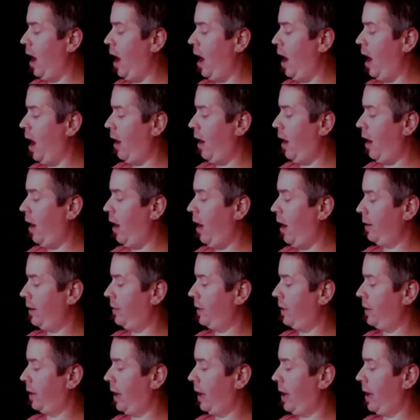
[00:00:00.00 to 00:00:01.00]
Oh, I love the
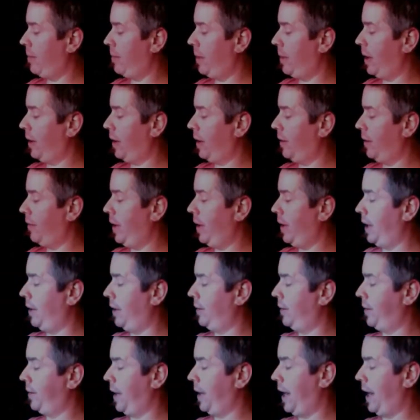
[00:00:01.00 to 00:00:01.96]
crap out of their videos.